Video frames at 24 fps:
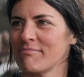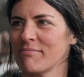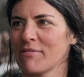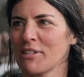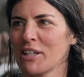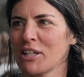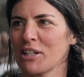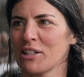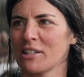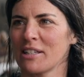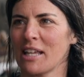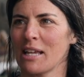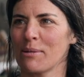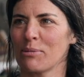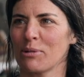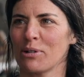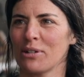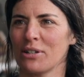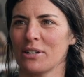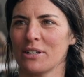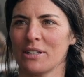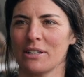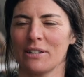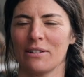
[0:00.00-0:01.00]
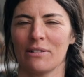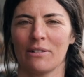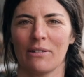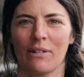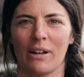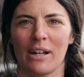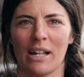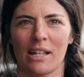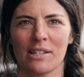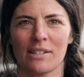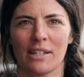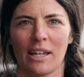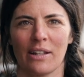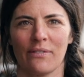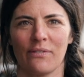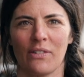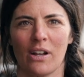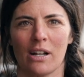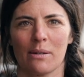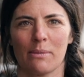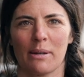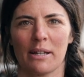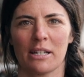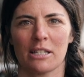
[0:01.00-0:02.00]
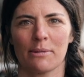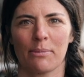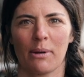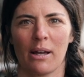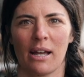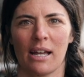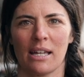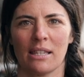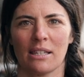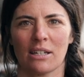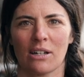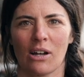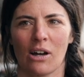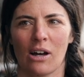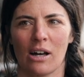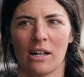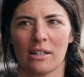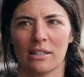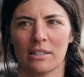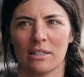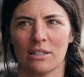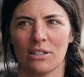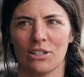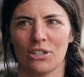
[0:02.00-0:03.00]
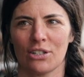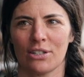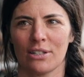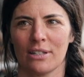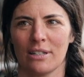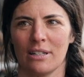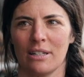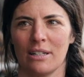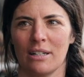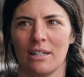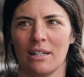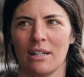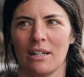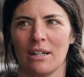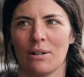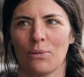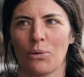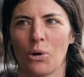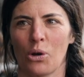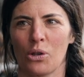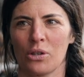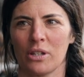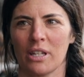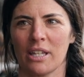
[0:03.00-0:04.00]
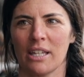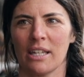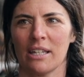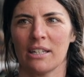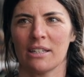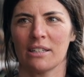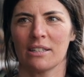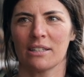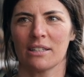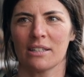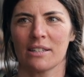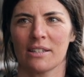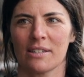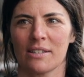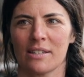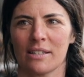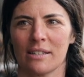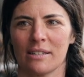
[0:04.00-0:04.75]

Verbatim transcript: little neighborhood right outside Fairbanks behind the college, rolling hills